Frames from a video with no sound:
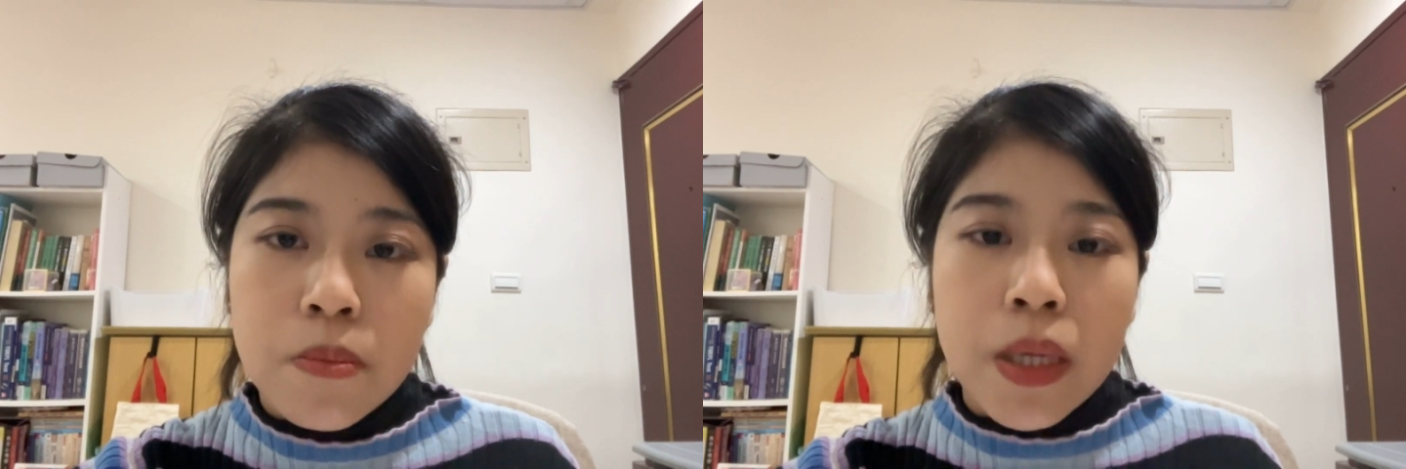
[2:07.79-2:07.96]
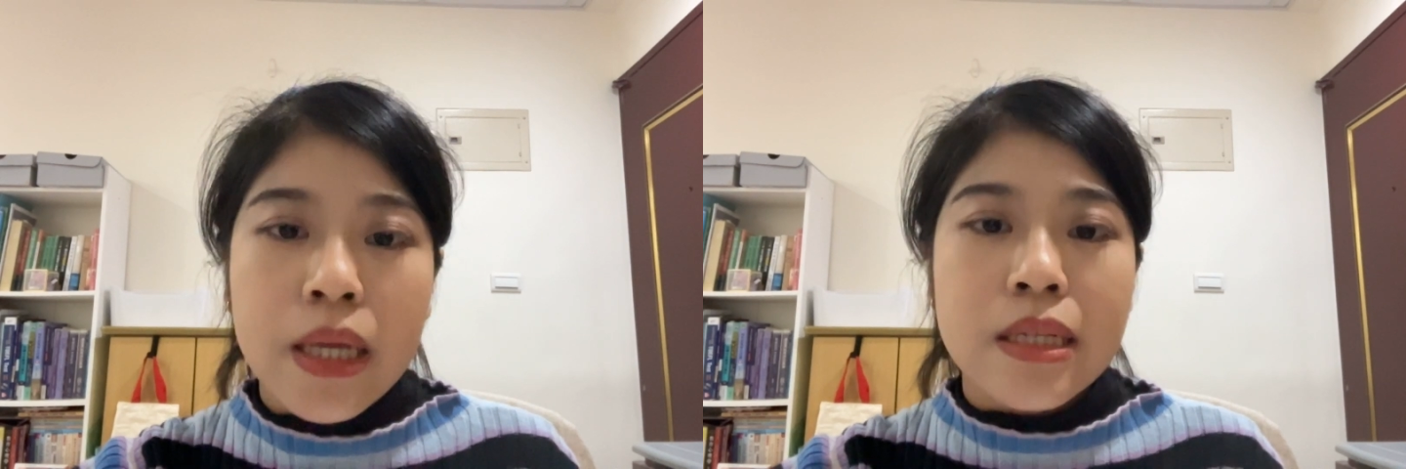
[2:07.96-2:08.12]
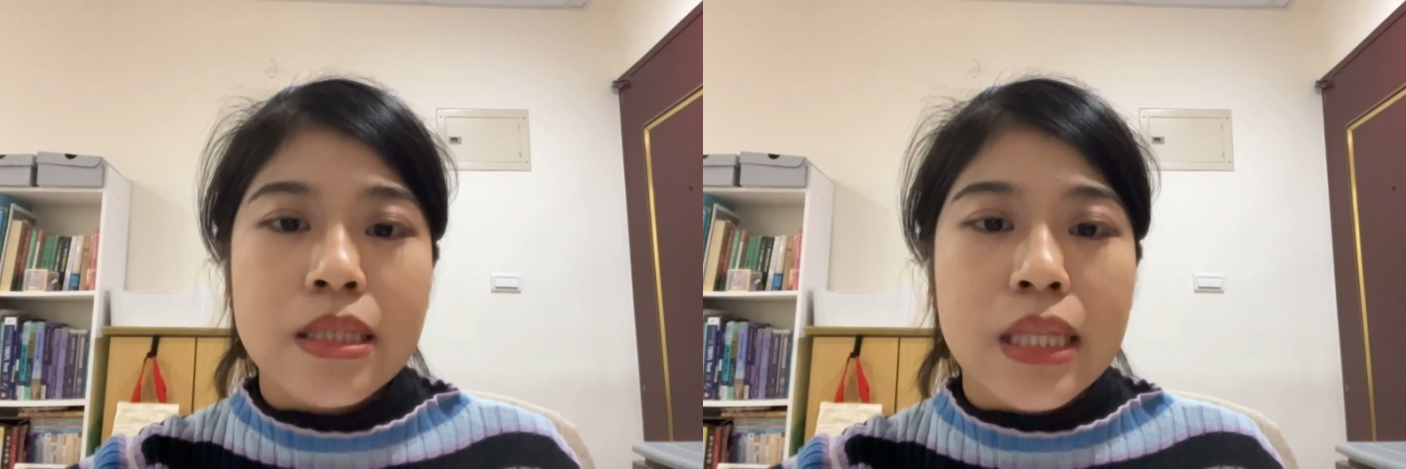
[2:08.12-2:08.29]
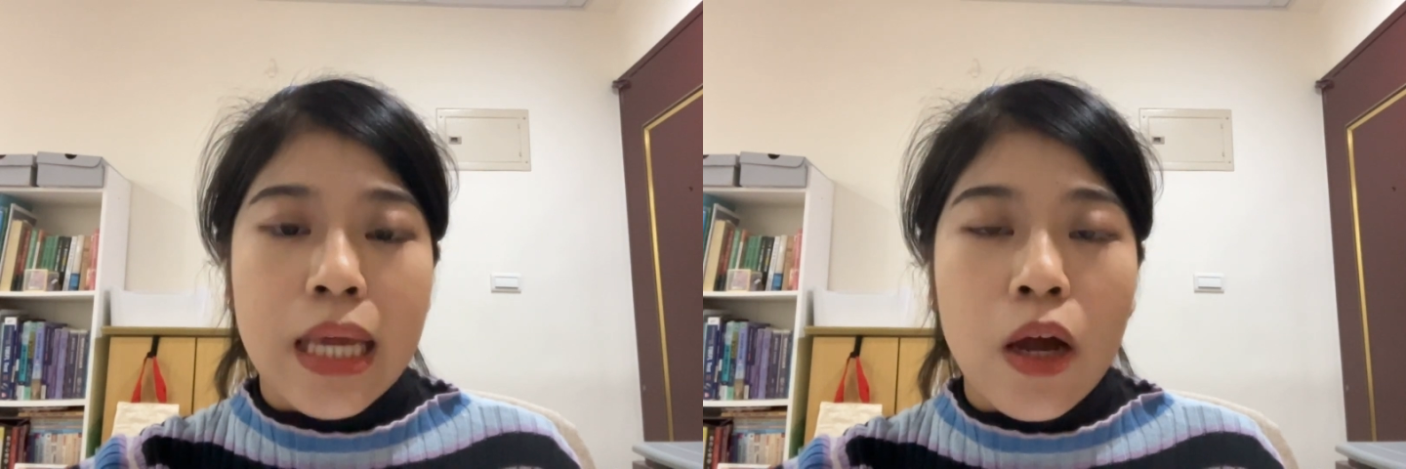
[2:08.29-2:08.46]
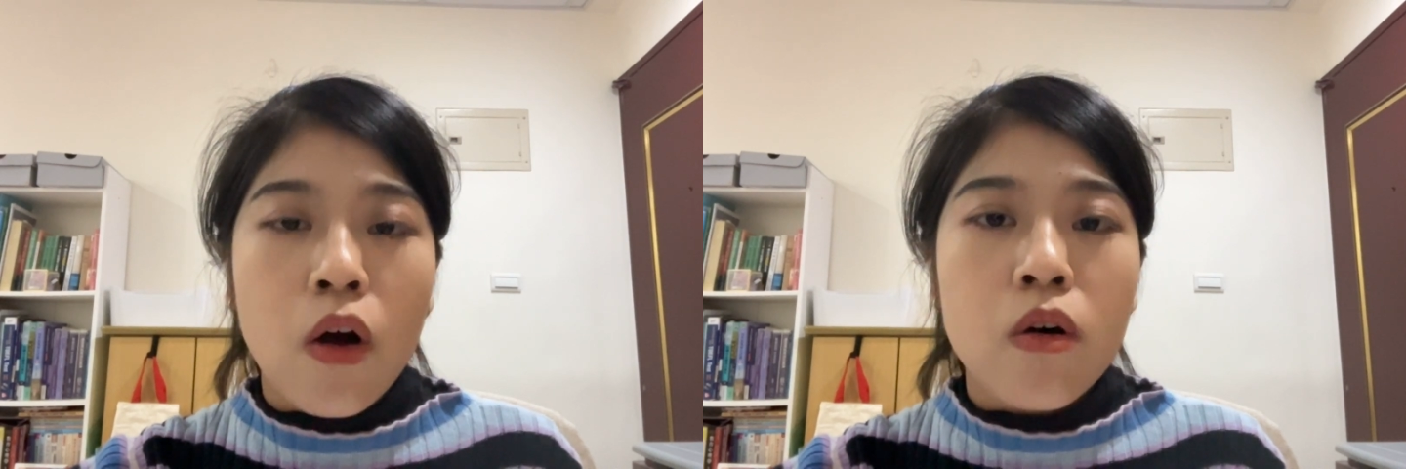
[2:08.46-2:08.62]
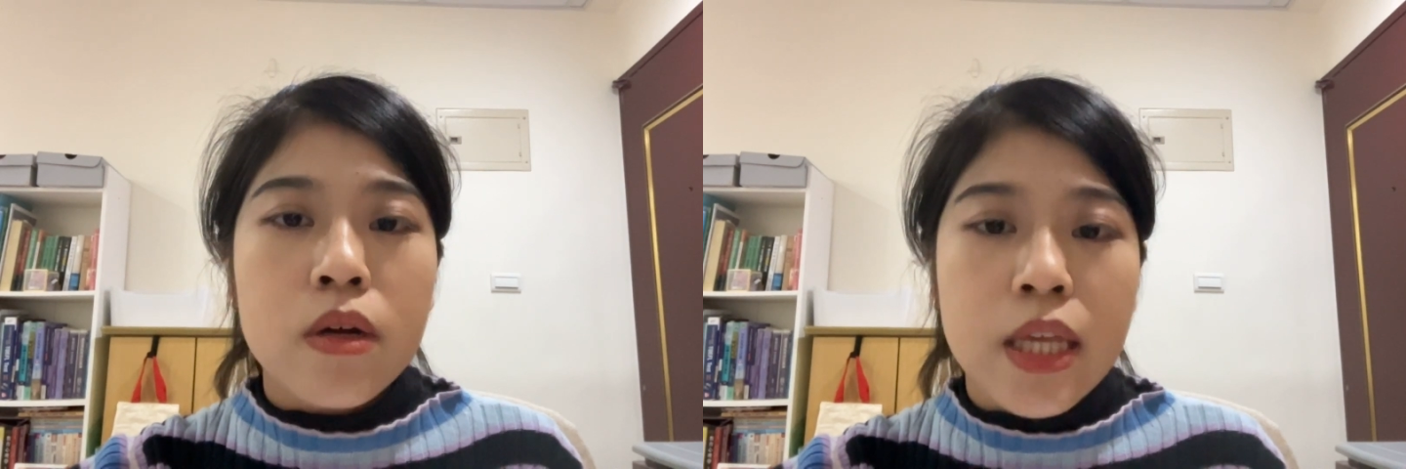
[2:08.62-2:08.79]
because they
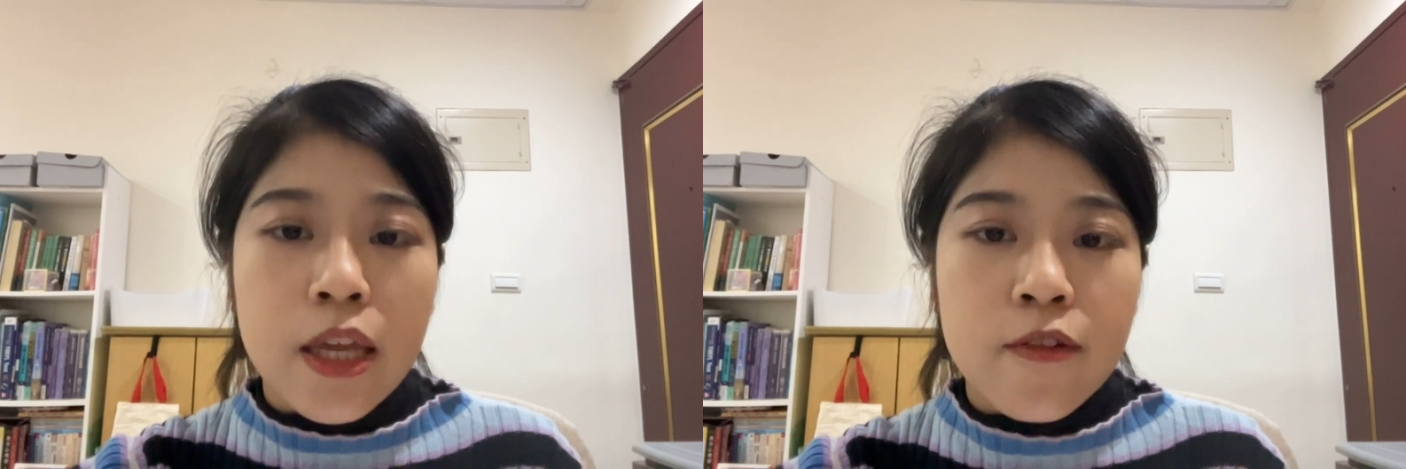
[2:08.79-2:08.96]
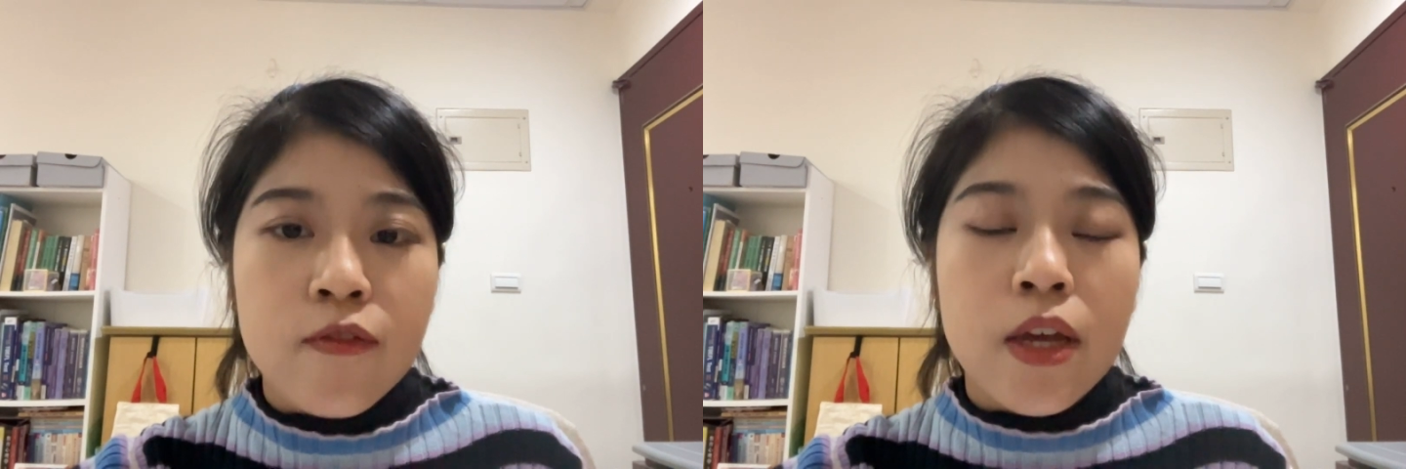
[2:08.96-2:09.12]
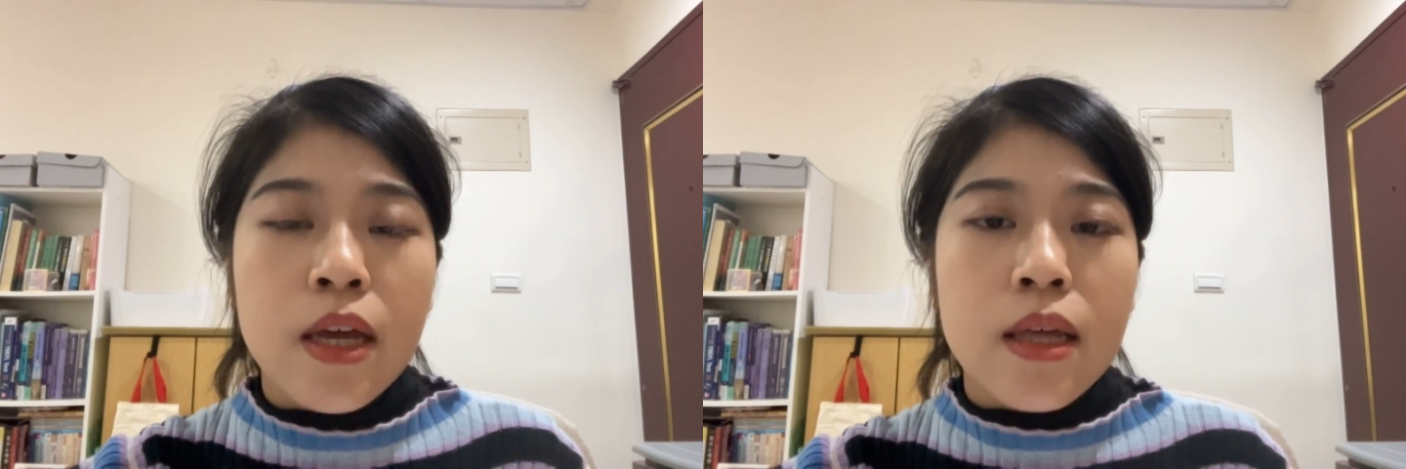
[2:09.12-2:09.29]
all give